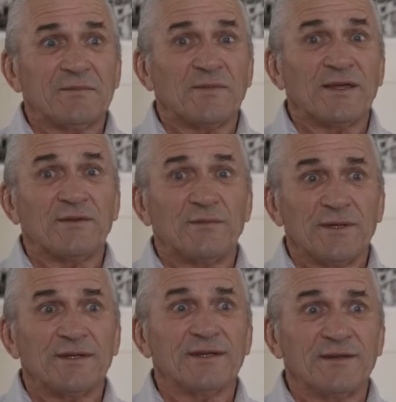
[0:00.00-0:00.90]
They
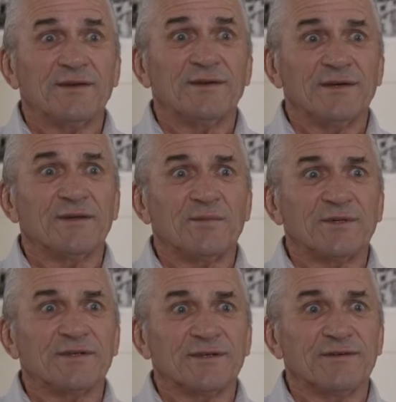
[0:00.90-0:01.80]
really do need
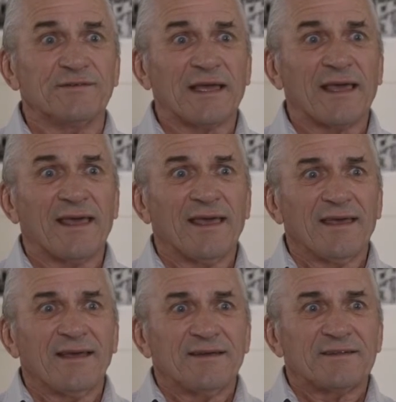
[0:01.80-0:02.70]
preserving
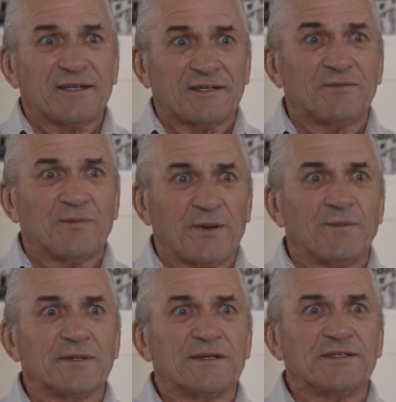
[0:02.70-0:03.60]
so
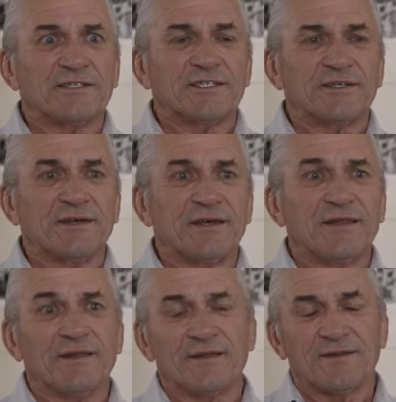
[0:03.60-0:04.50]
people can see,
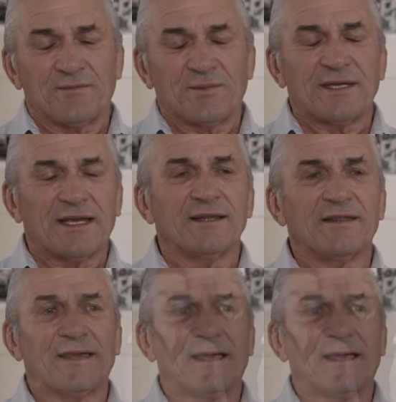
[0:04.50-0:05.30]
particularly the